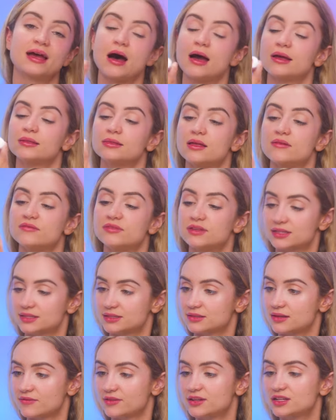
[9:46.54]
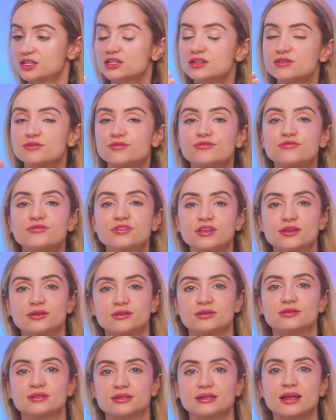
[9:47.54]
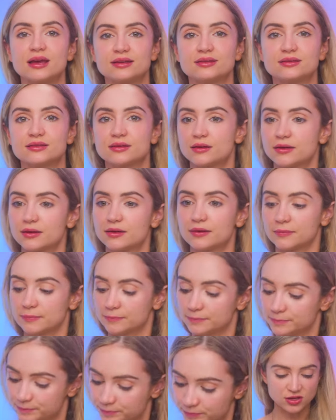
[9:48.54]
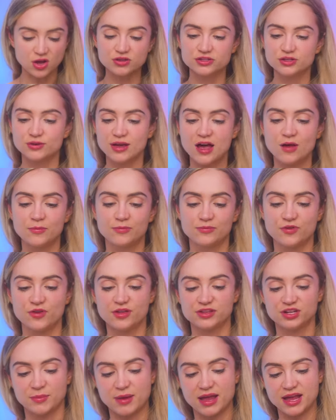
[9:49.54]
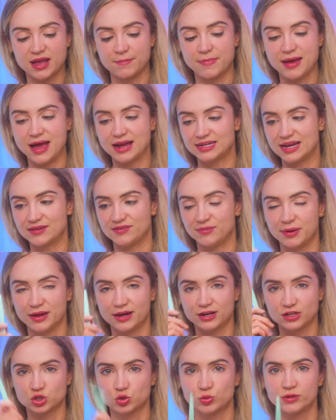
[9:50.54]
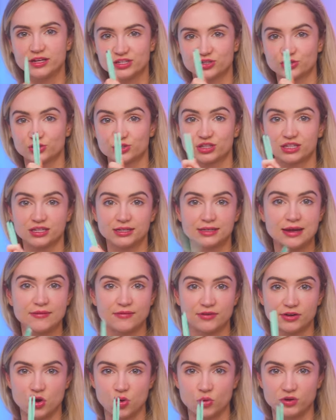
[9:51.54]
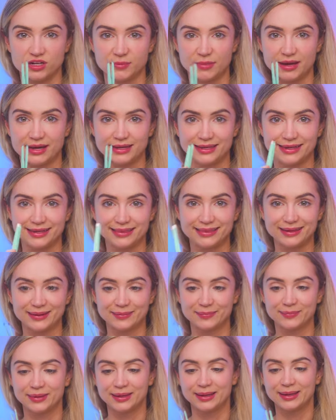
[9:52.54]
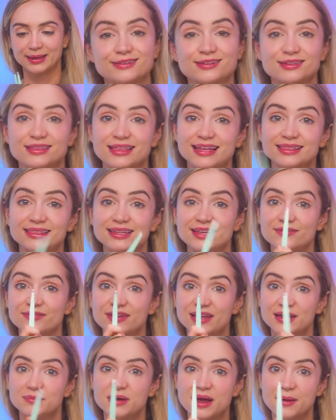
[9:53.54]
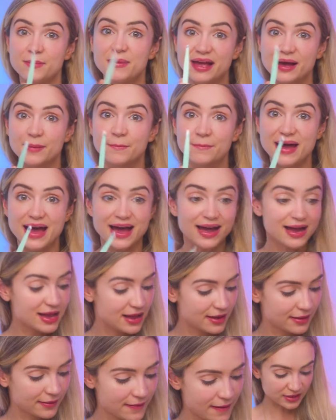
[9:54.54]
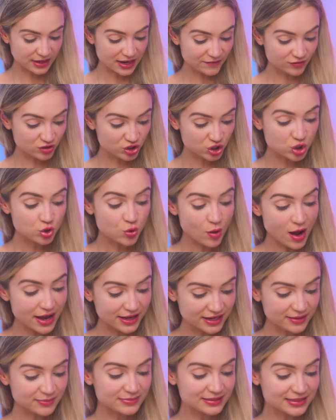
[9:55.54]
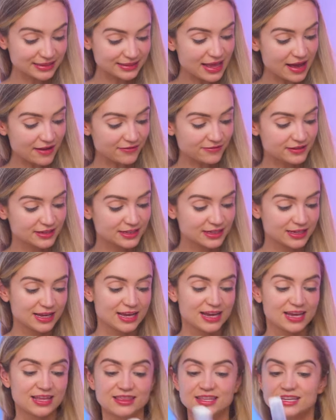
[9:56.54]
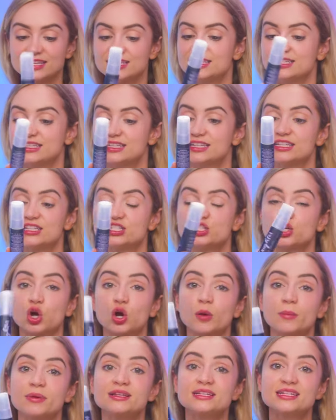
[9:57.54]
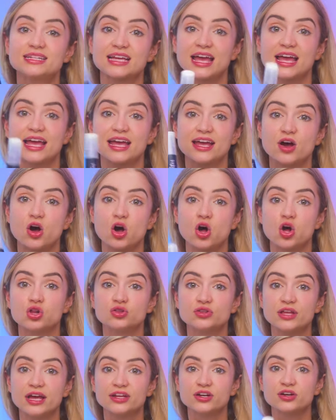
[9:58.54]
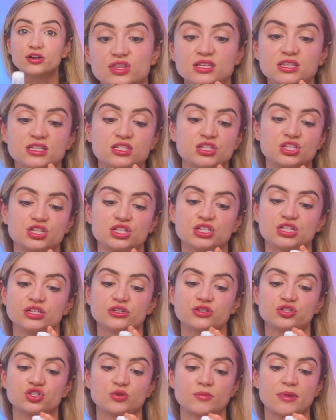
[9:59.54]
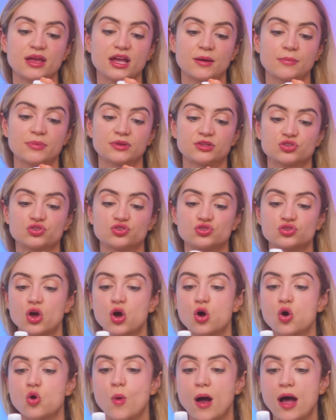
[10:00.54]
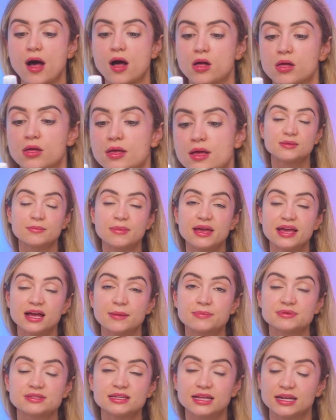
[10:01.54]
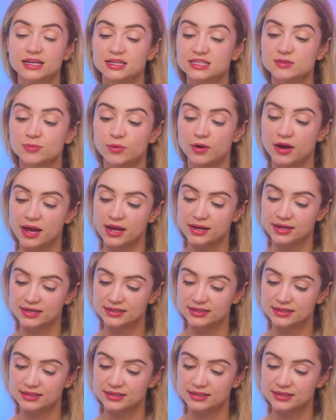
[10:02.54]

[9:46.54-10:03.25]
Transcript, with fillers: I love this stuff. it just feels nice on. It's also helpful in your makeup bag to have a pair of tweezers. You never know when you might need them. And so they live in my makeup bag. Then I have two items left. This is Urban Decay All Nighter. This just seals your makeup in so well. It's a makeup setting spray